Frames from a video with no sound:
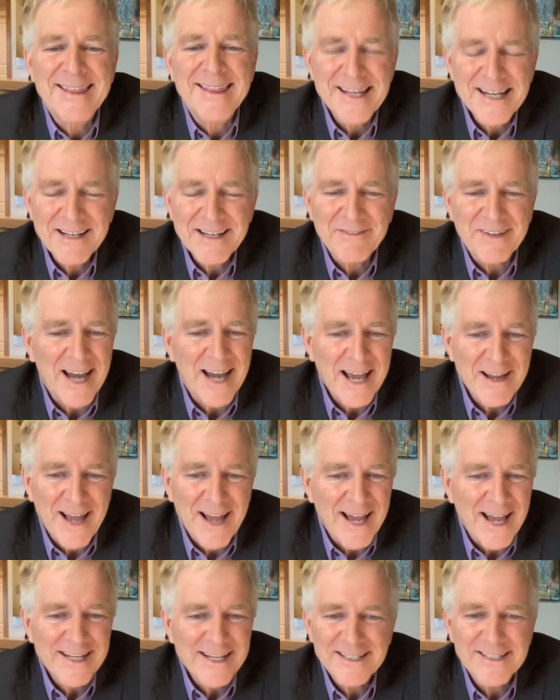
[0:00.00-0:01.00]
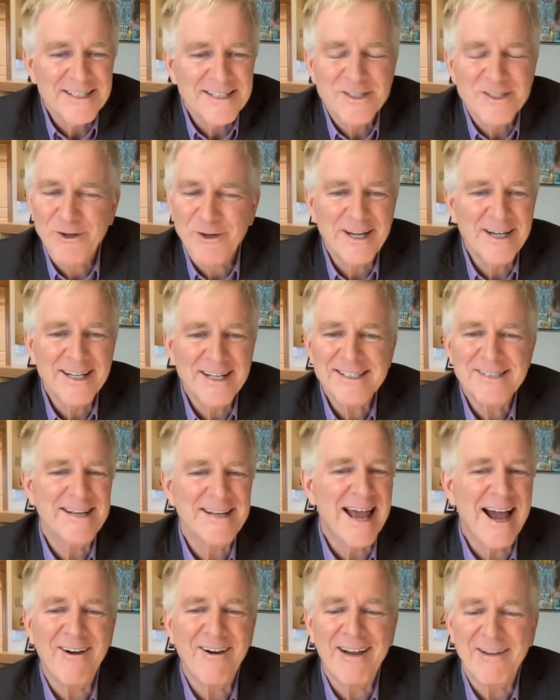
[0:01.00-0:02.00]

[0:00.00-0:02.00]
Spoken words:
Think of it. I get to join us now.